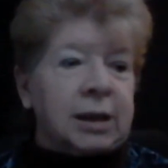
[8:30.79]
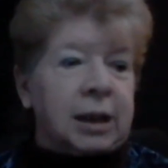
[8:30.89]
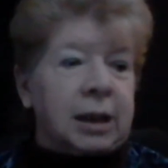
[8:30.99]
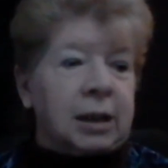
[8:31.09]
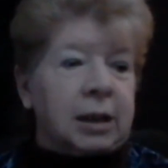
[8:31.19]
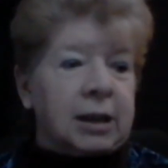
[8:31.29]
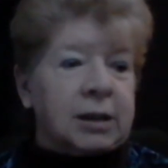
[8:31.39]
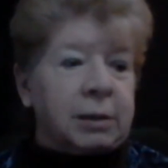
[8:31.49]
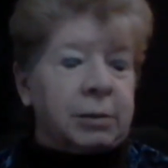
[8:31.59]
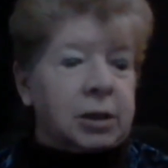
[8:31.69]
at AAS.
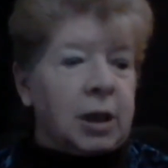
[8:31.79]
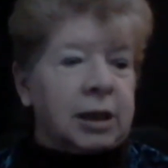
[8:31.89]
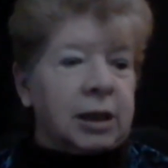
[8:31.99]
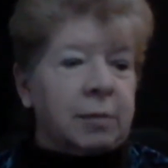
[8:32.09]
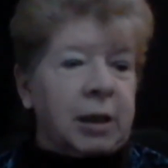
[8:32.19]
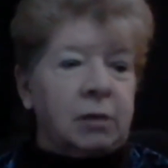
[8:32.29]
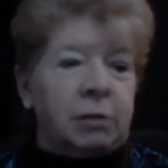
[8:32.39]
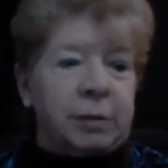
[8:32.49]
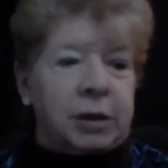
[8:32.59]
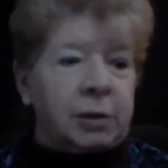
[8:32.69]
We were talking about it.
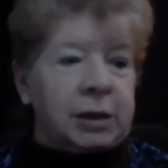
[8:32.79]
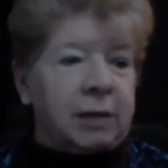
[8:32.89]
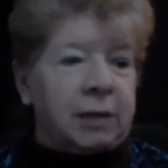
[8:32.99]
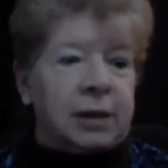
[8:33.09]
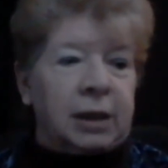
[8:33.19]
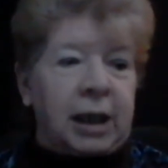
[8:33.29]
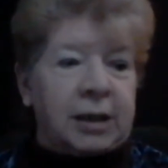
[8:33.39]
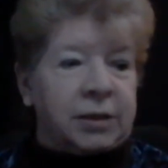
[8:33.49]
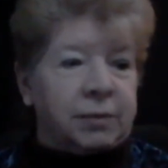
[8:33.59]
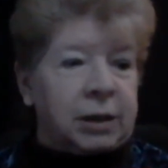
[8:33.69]
We've been doing that for the
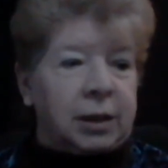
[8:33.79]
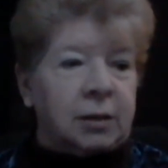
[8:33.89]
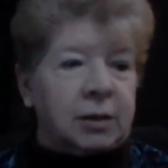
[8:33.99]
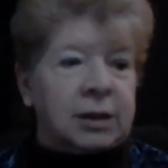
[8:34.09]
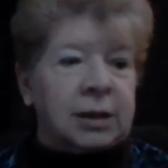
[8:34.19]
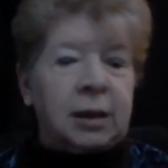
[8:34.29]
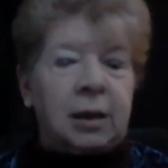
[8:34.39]
last 3 years.